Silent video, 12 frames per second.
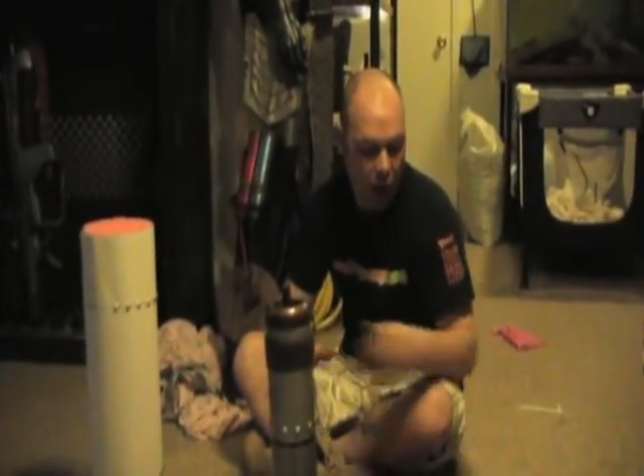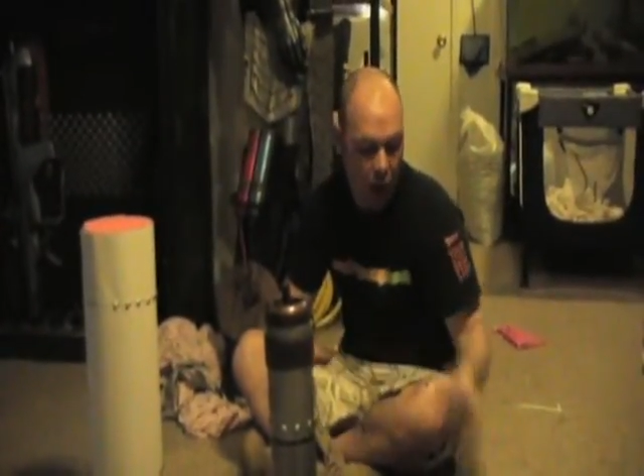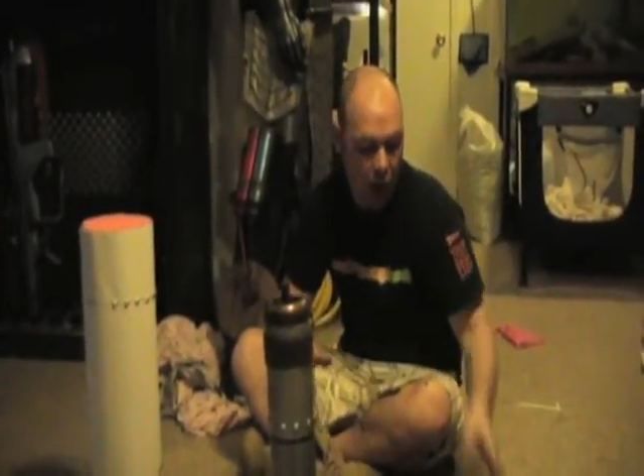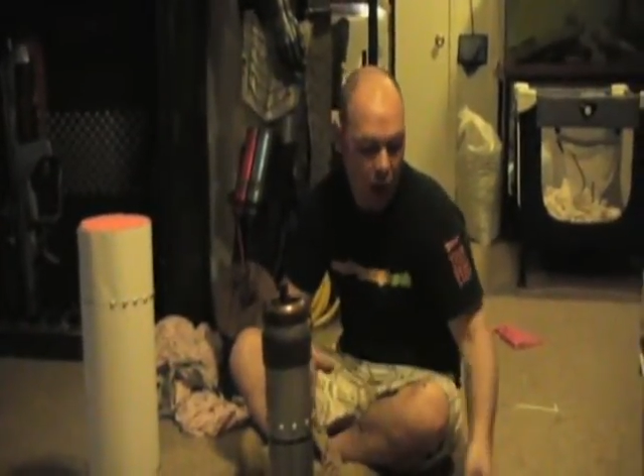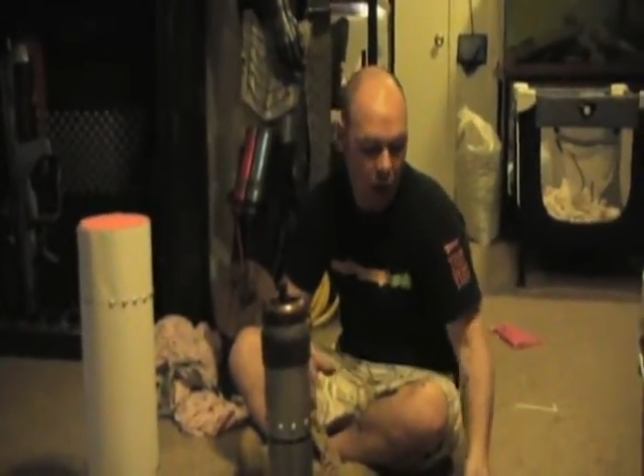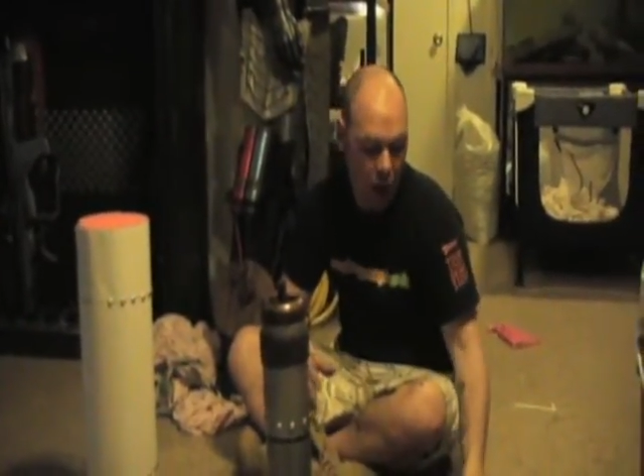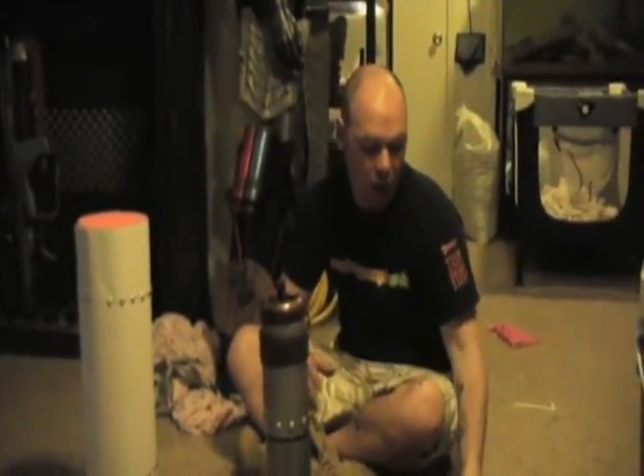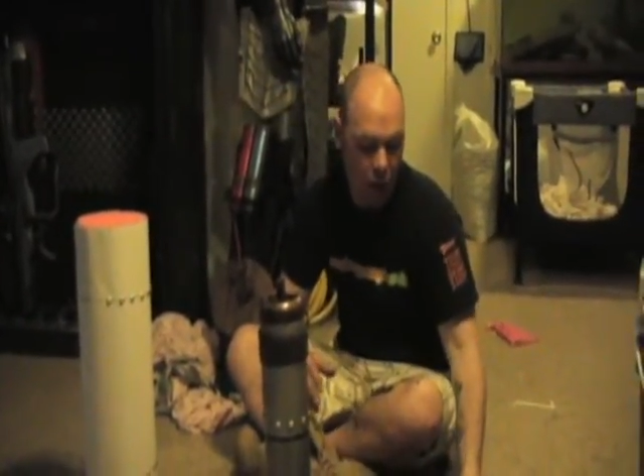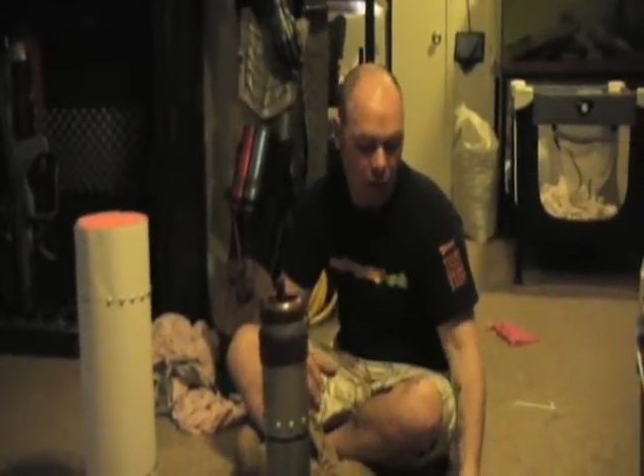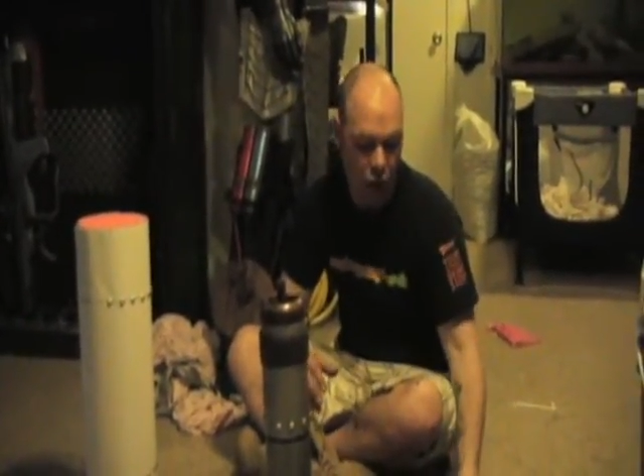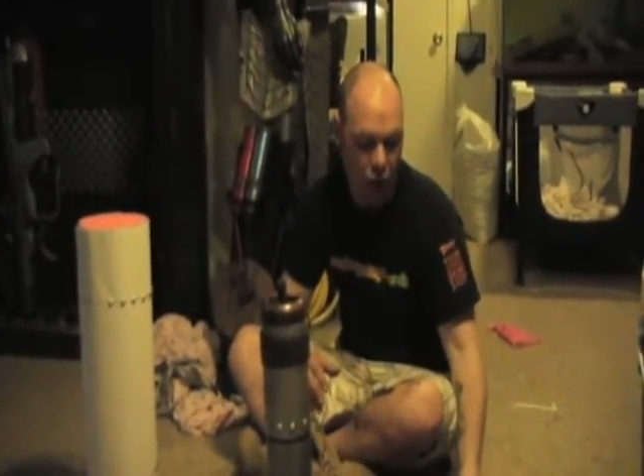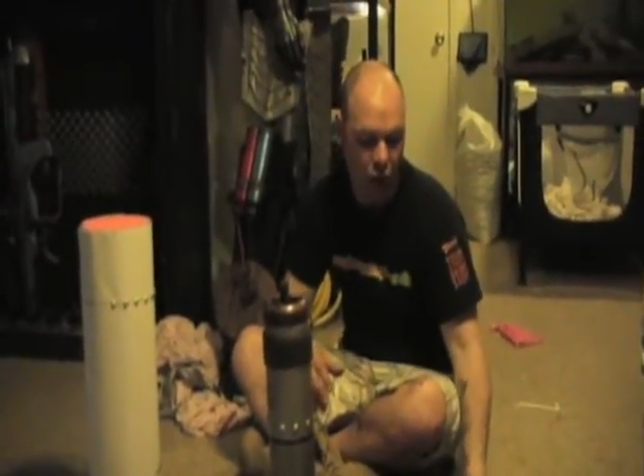I do
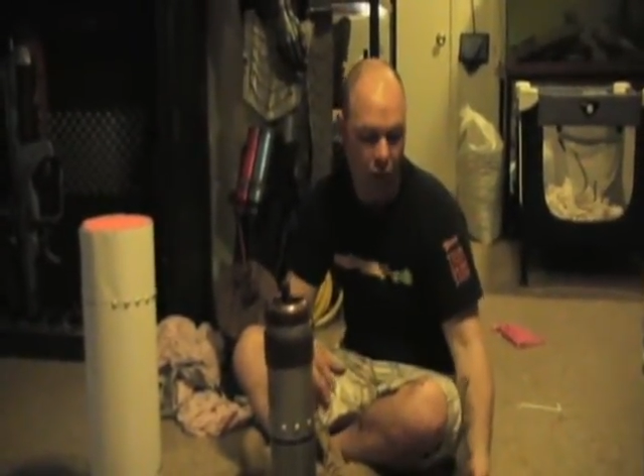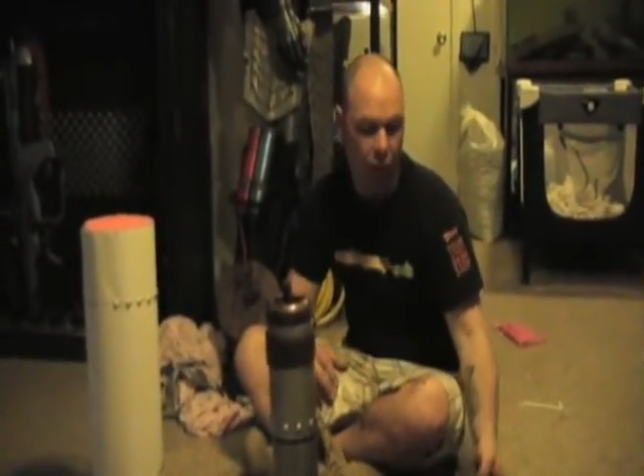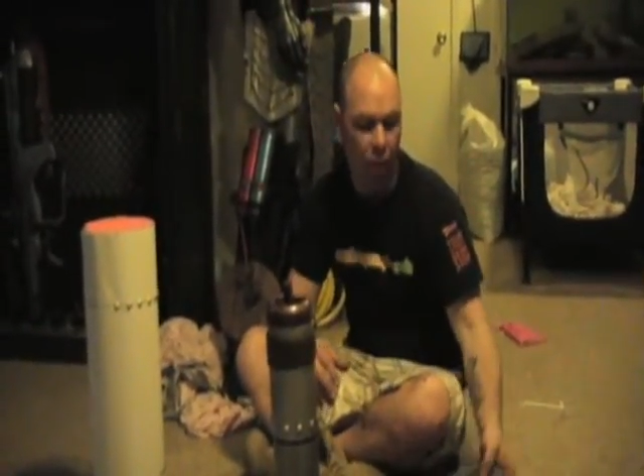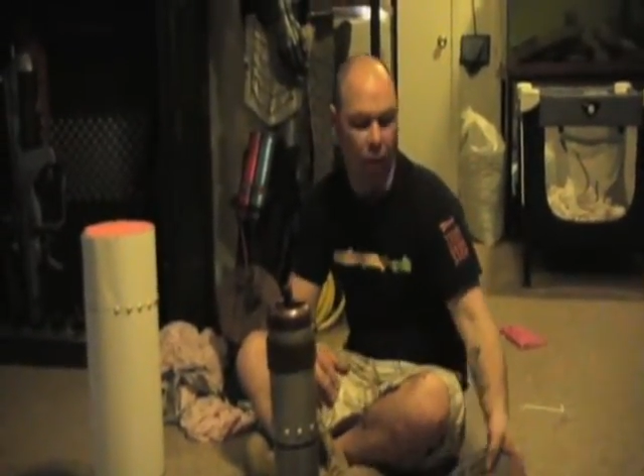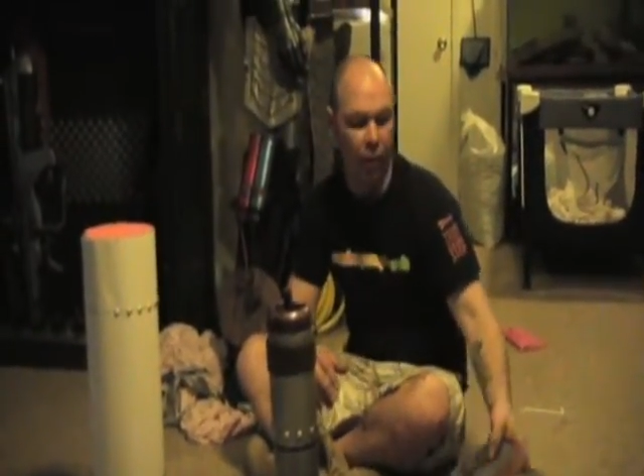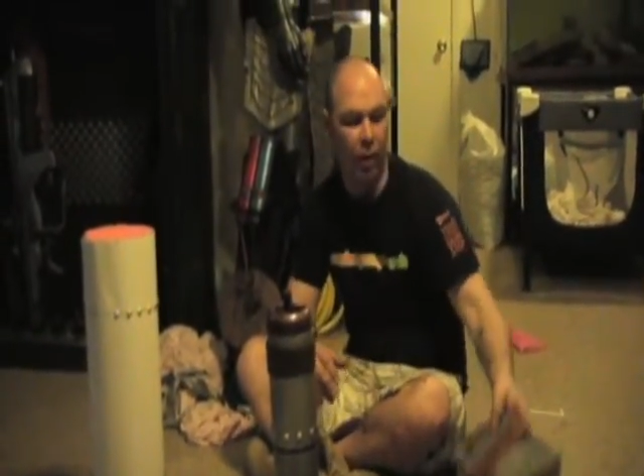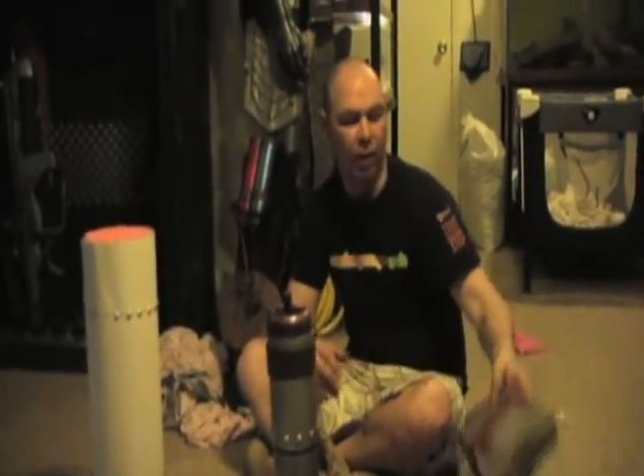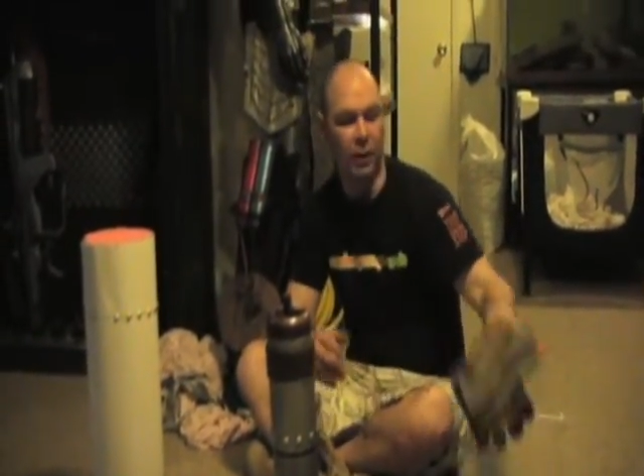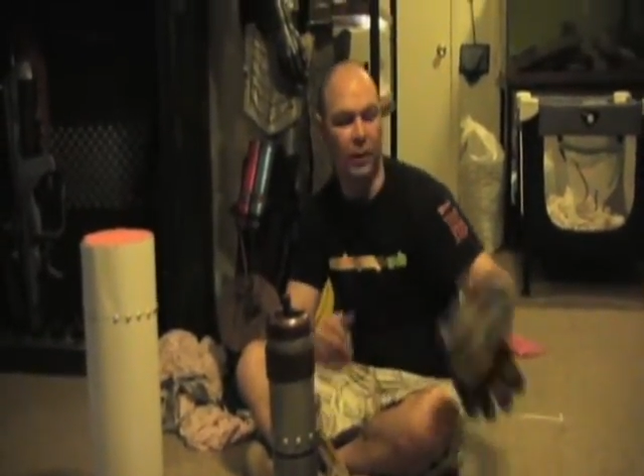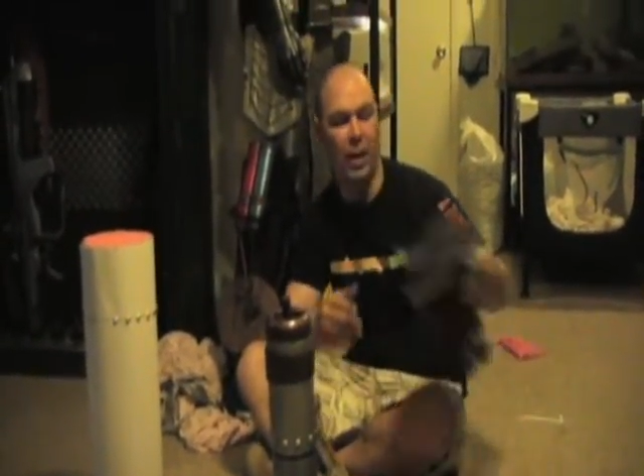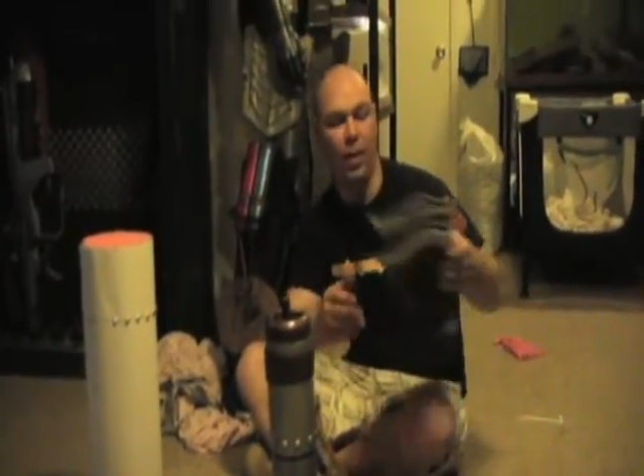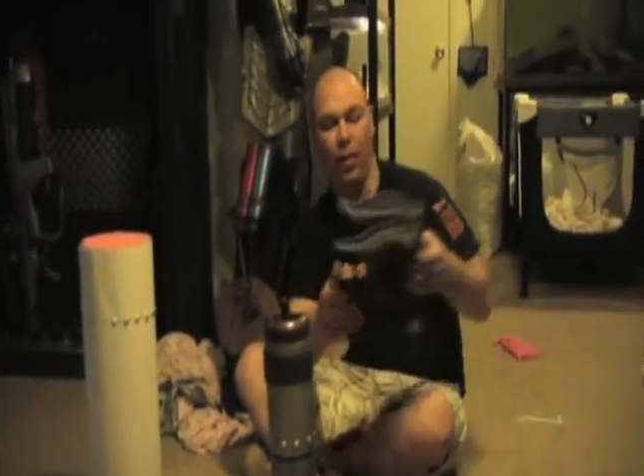want to show that